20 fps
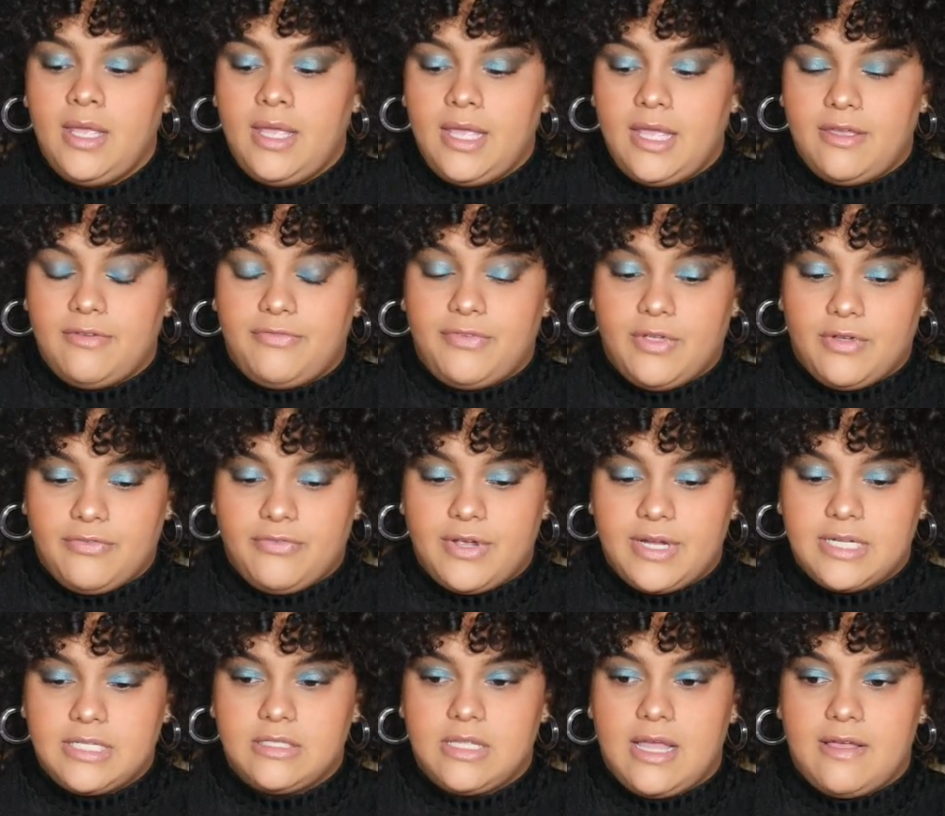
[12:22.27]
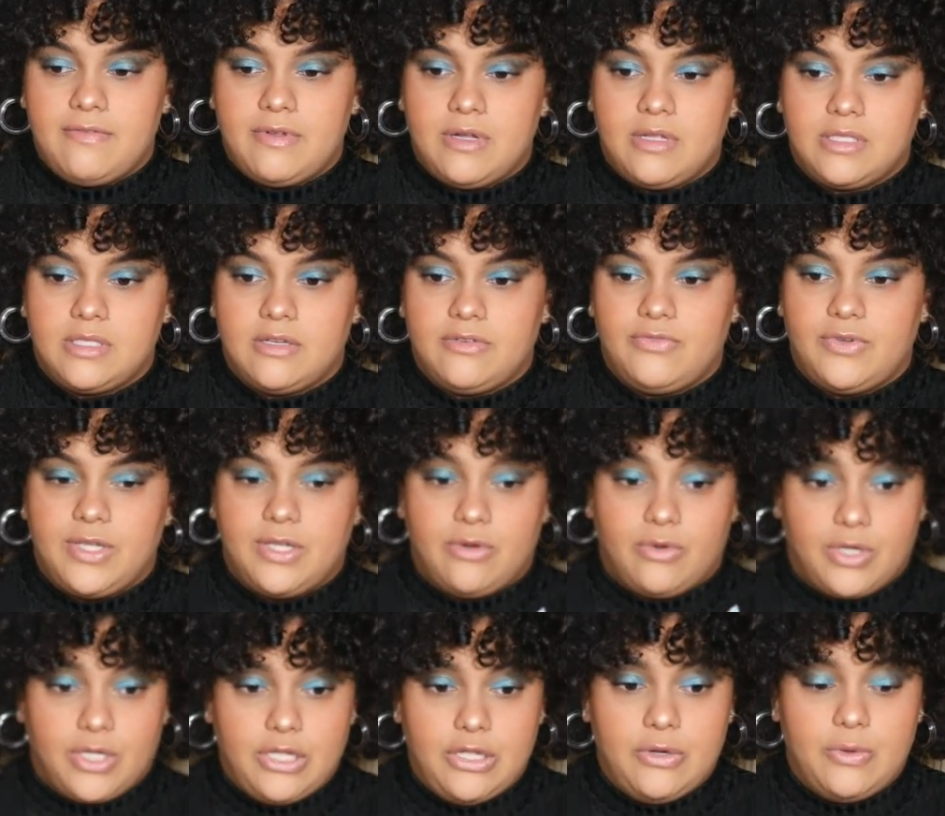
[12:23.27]
If your friend is having a tough week,
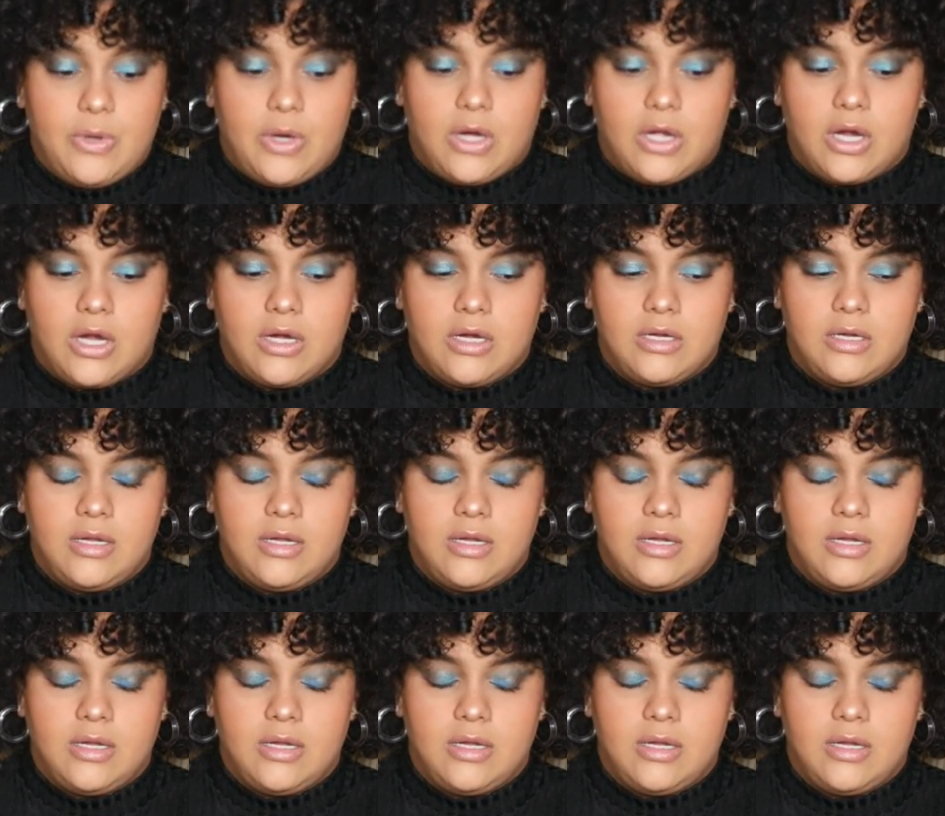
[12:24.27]
or you are,